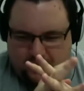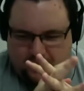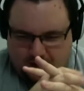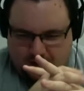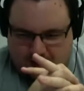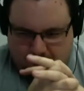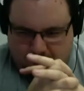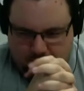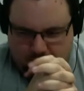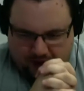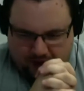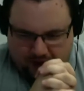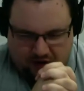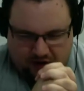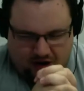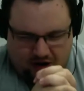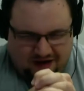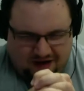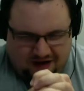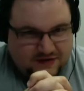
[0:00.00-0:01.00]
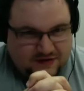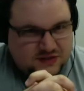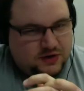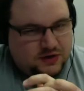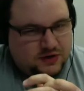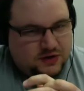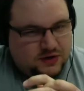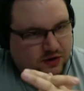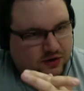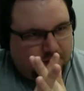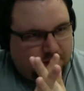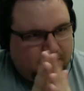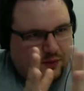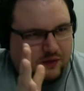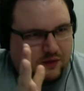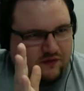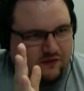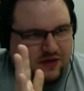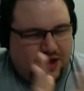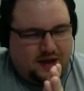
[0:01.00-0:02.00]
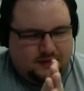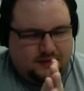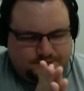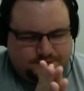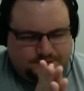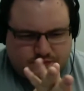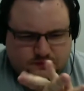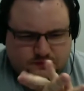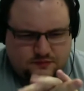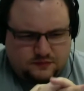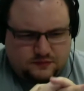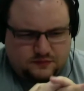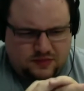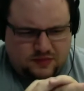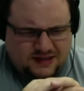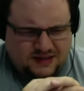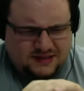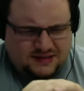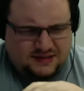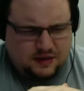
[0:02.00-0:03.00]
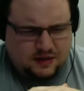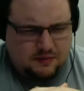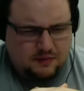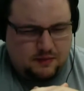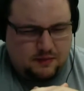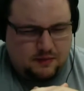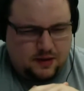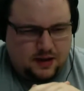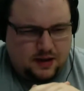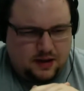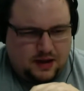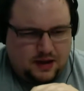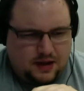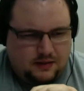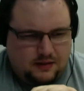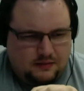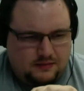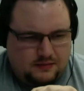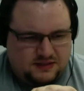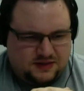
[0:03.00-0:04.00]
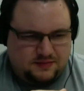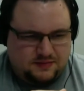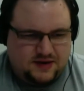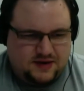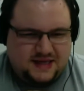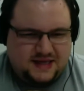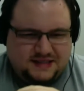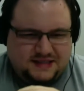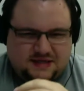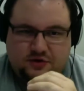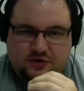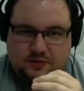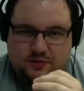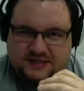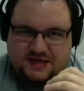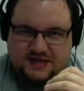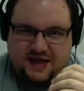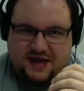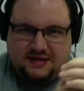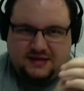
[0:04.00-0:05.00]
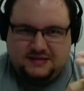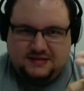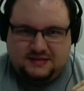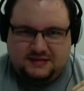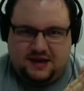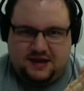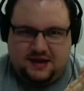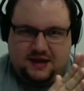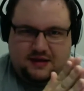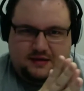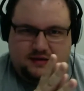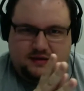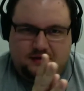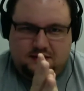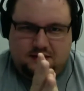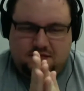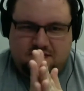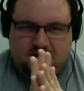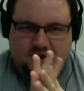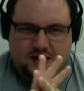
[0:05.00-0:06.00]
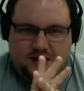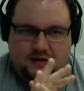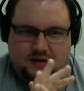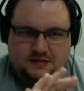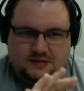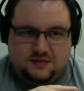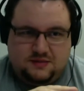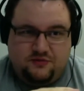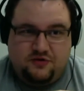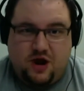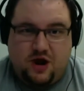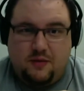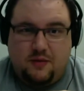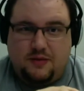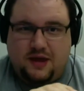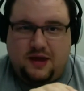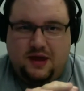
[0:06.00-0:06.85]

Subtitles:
At our office, we do a little bit. We've got some Nest thermostats and some Dropcam